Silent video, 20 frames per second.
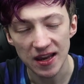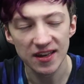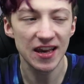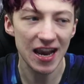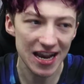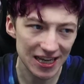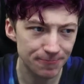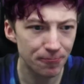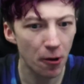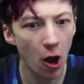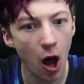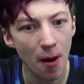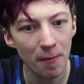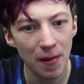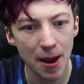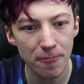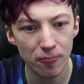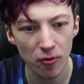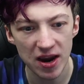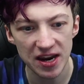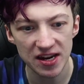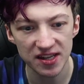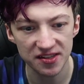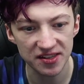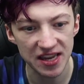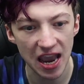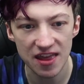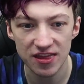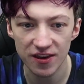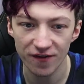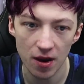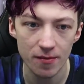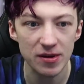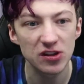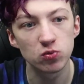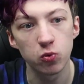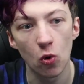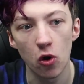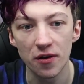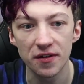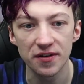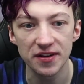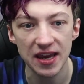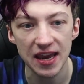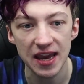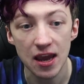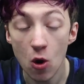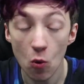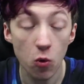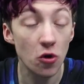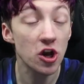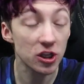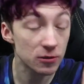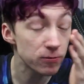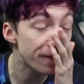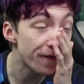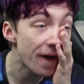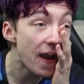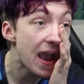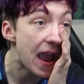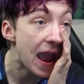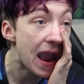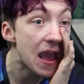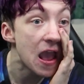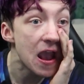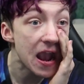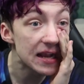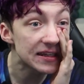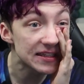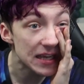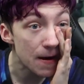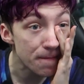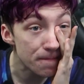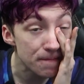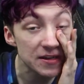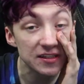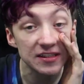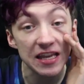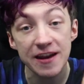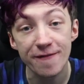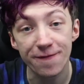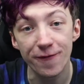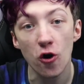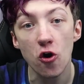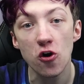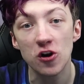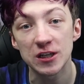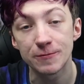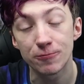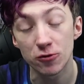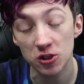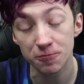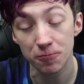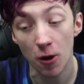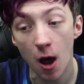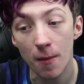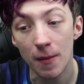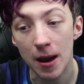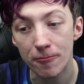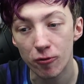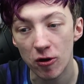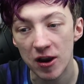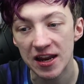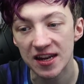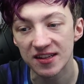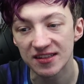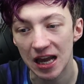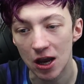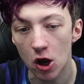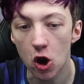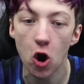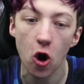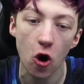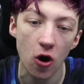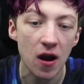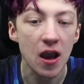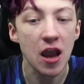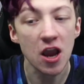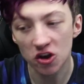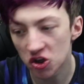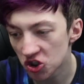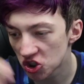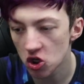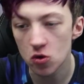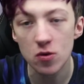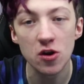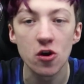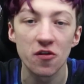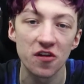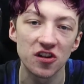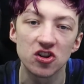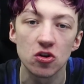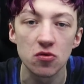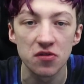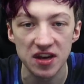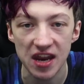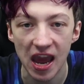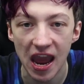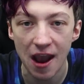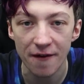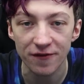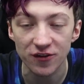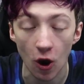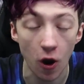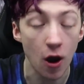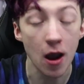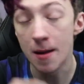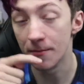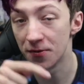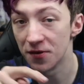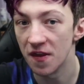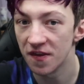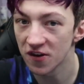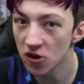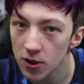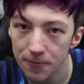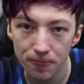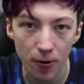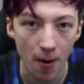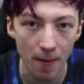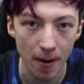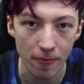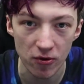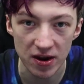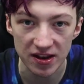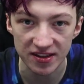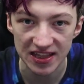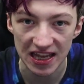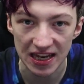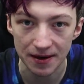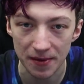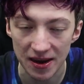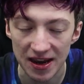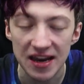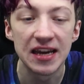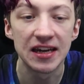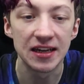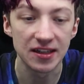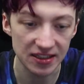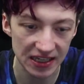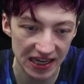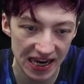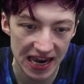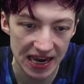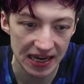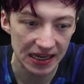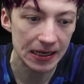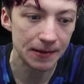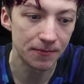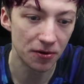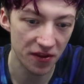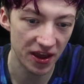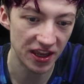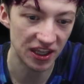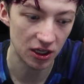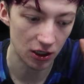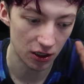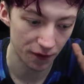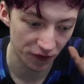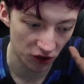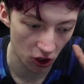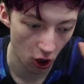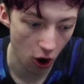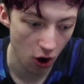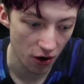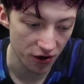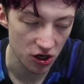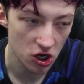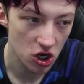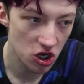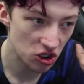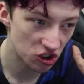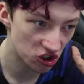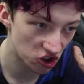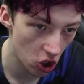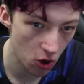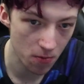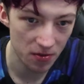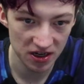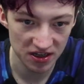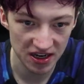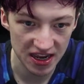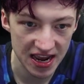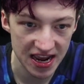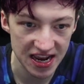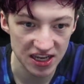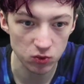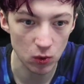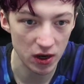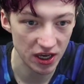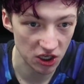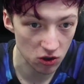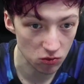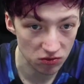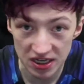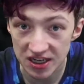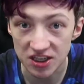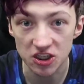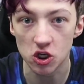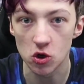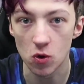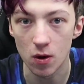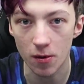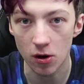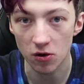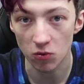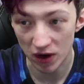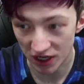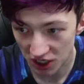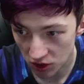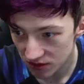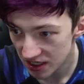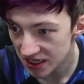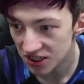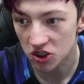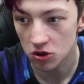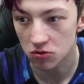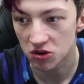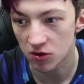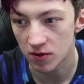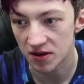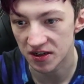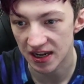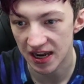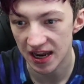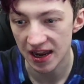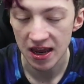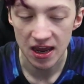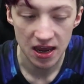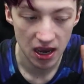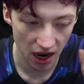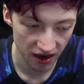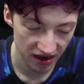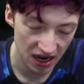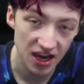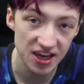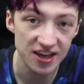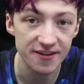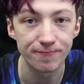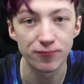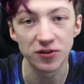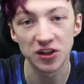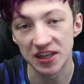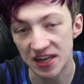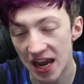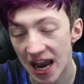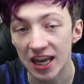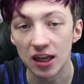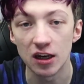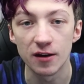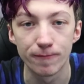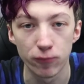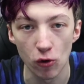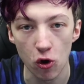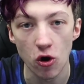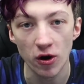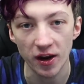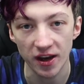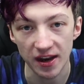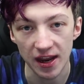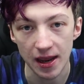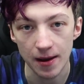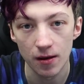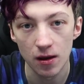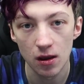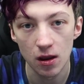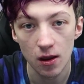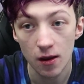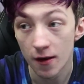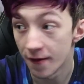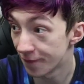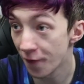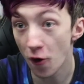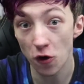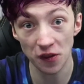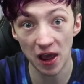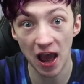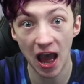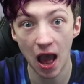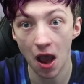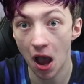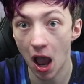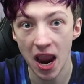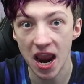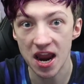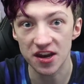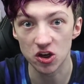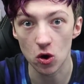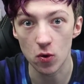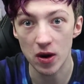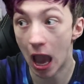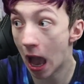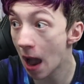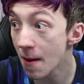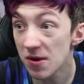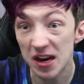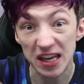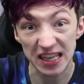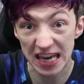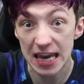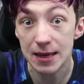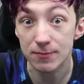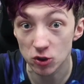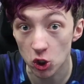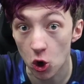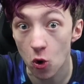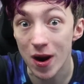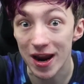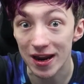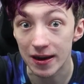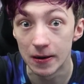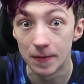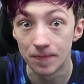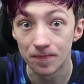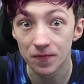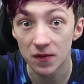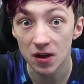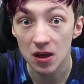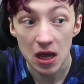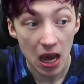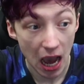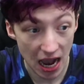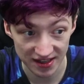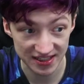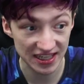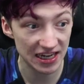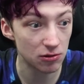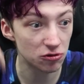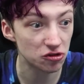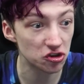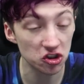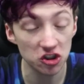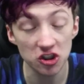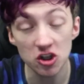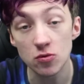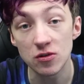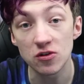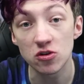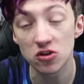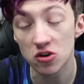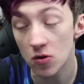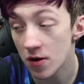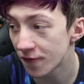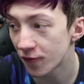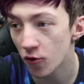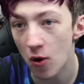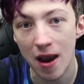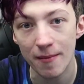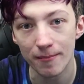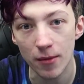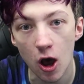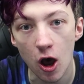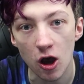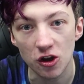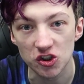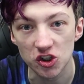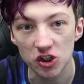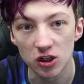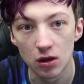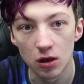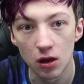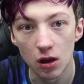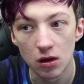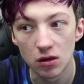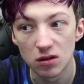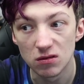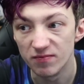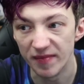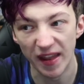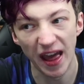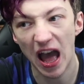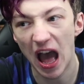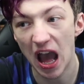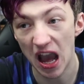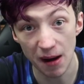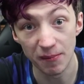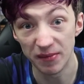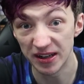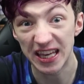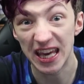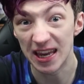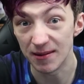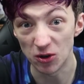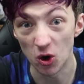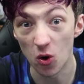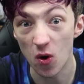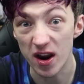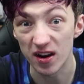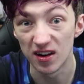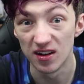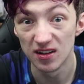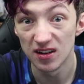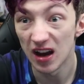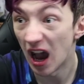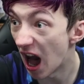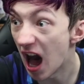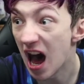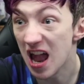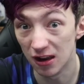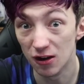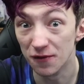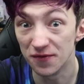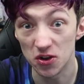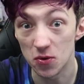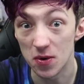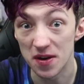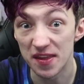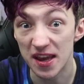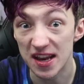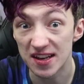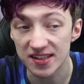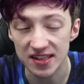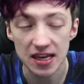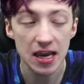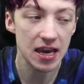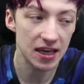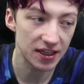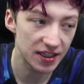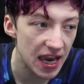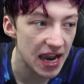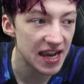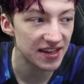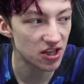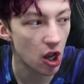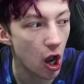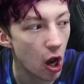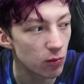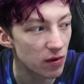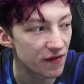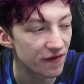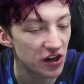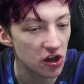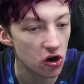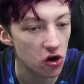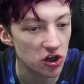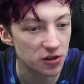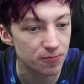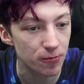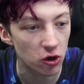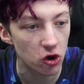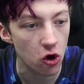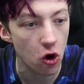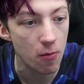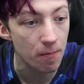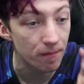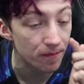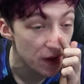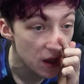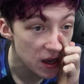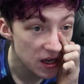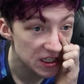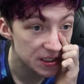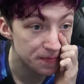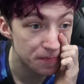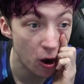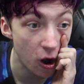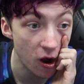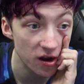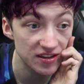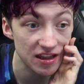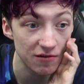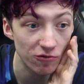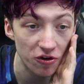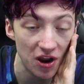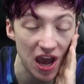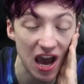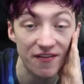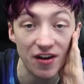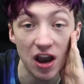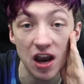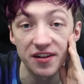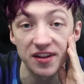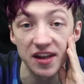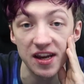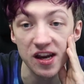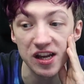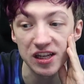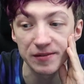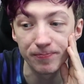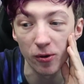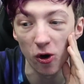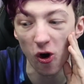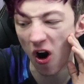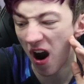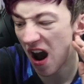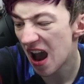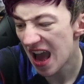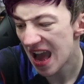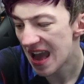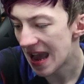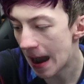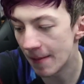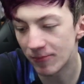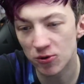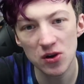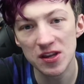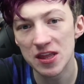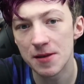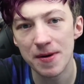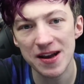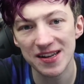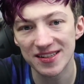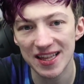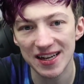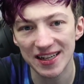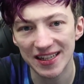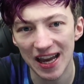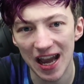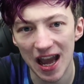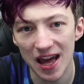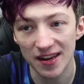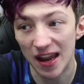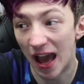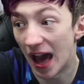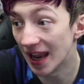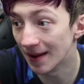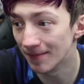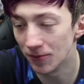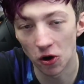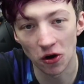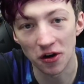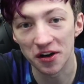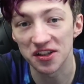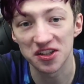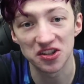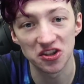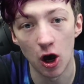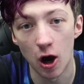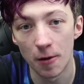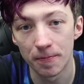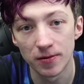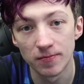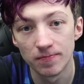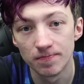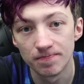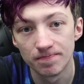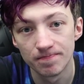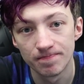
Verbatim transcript: Yes, part of my brain is scared that if I miss one day, well, no, to be fair, it's helping me stay focused because part of my brain is like, oh, just do another two the day after. But then the other part of my brain is telling me, yeah, but then you'll have gone so many days where you did do where you did do two a day, and now you now you'll have broken it. Fuck that! I ain't doing. it. I'm gonna keep going. I said I was just gonna do it throughout March. Nah, I'm gonna keep going. I love doing this. Yeah, it's hard when videos become sparse and I run out of ideas, but I'm doing the best I can and I'm not going to stop.